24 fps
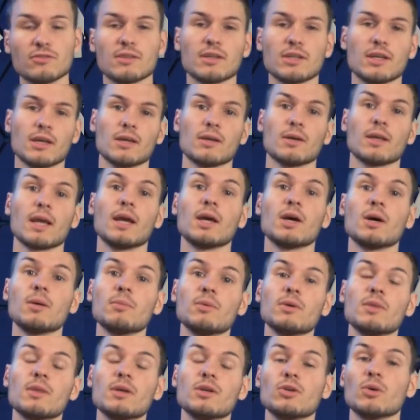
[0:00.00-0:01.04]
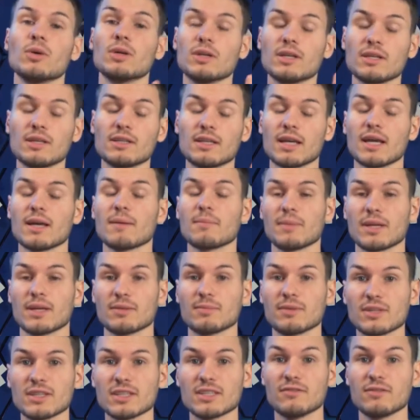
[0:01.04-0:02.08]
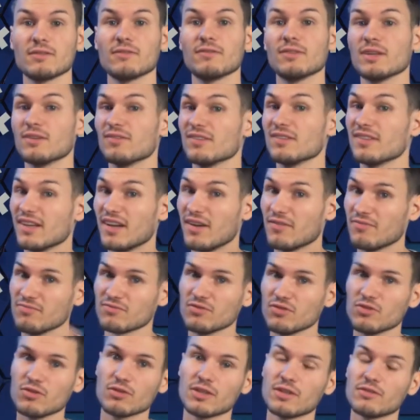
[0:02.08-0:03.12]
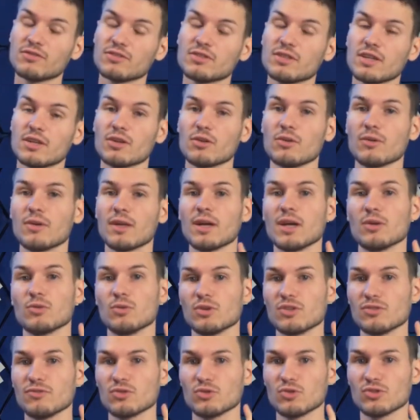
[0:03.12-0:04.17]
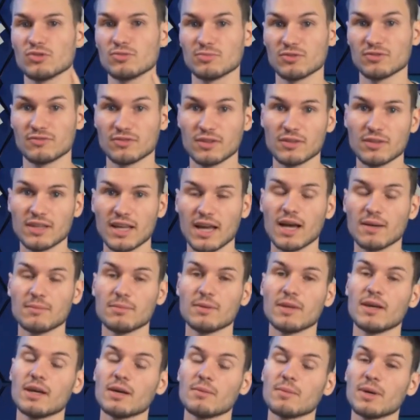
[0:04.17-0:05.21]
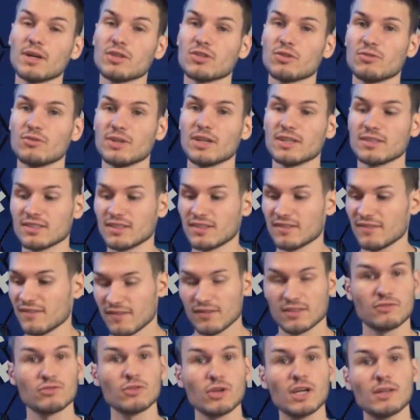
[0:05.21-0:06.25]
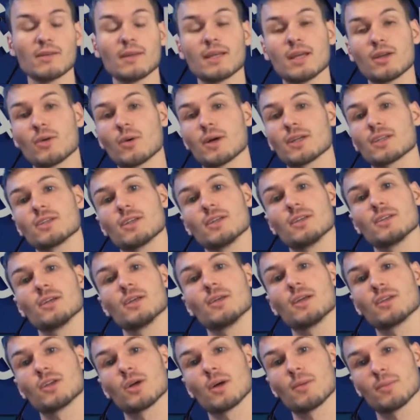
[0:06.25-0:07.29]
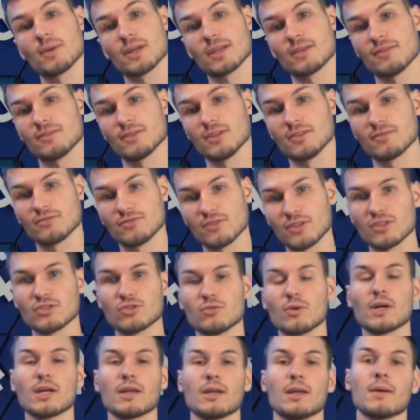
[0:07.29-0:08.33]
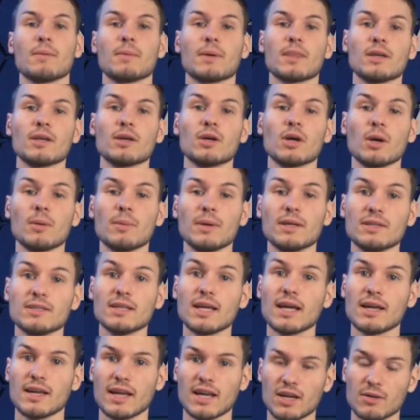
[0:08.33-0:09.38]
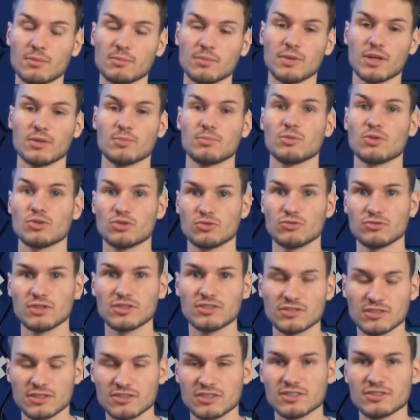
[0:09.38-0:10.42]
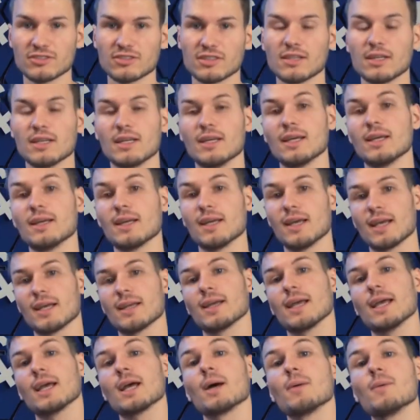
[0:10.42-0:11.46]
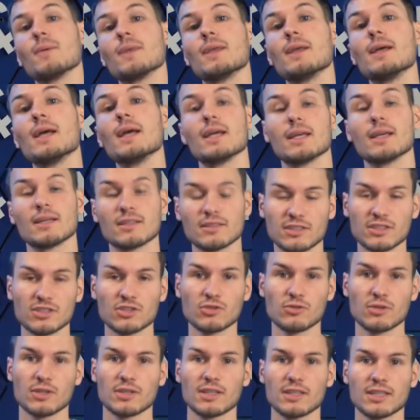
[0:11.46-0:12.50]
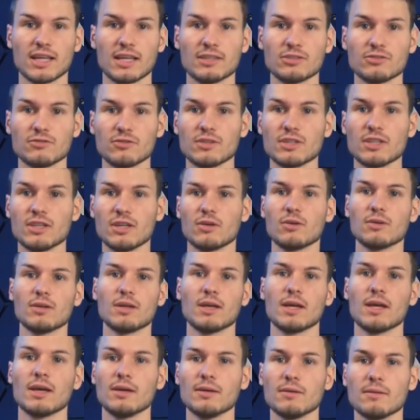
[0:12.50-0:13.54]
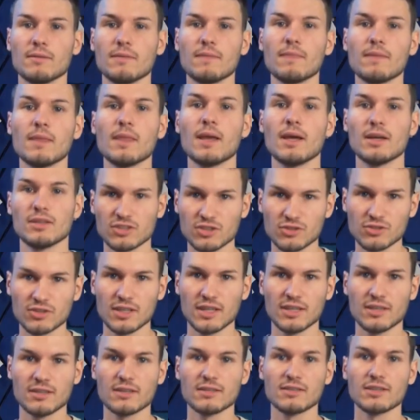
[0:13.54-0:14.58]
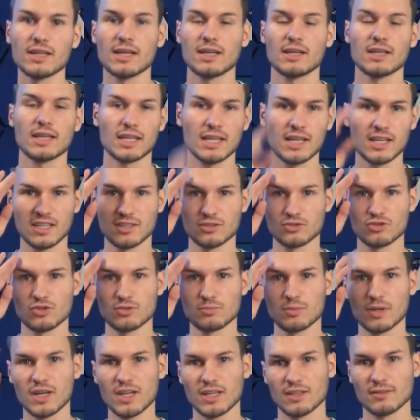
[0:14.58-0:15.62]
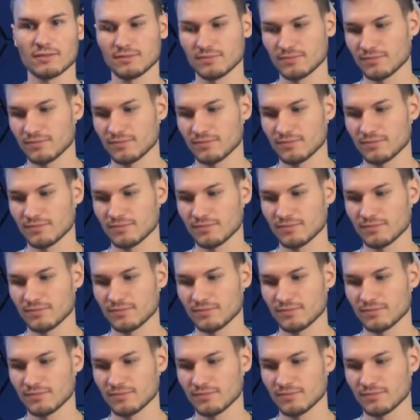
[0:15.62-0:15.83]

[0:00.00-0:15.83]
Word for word: video. I hope you enjoyed it and maybe even found it helpful. If so, I would of course be very happy about a rating. If you have any questions on the topic, feel free to write them in the comments and help me improve this statistic here. And then I would say, see you in the next video. La. Until then, take care and goodbye.